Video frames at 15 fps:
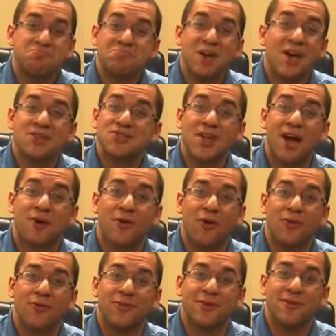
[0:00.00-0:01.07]
It's not
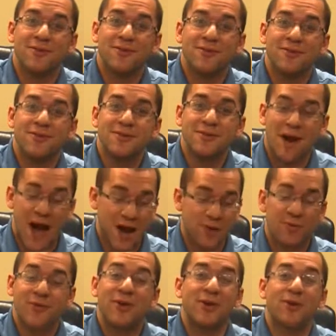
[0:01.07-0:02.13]
cold. I
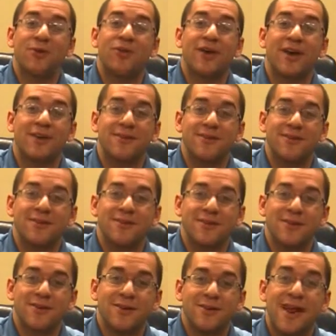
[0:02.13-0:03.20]
don't feel a thing.
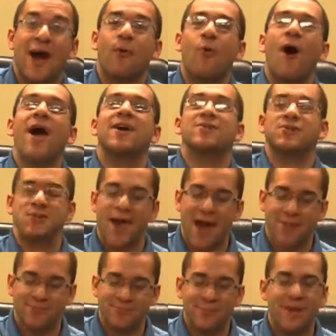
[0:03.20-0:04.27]
Now, why is
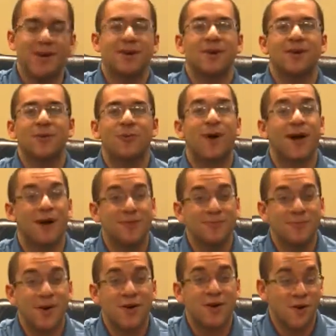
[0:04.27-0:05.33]
that? Well,
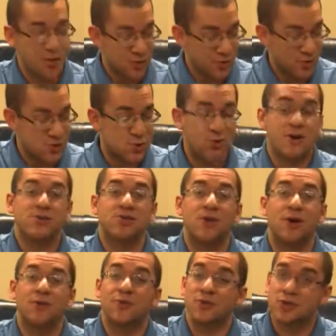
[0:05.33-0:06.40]
this
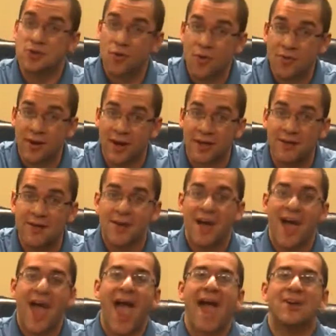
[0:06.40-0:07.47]
Crisco, the shortening,
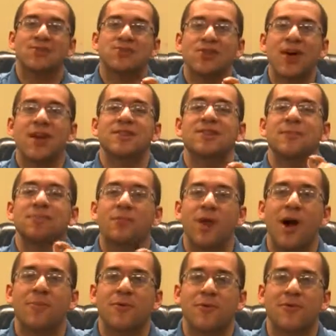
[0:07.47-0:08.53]
acts like the
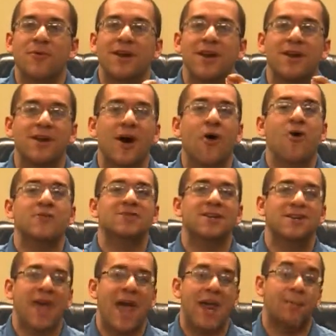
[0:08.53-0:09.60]
blubber in an
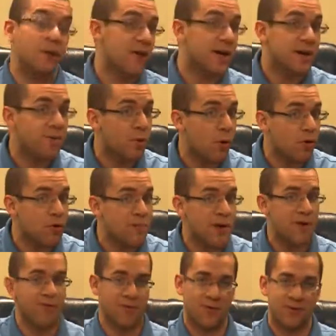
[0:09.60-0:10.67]
Arctic animal, like a polar
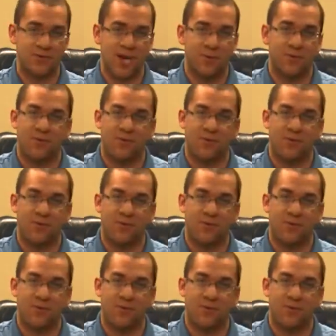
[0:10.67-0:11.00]
bear, for example.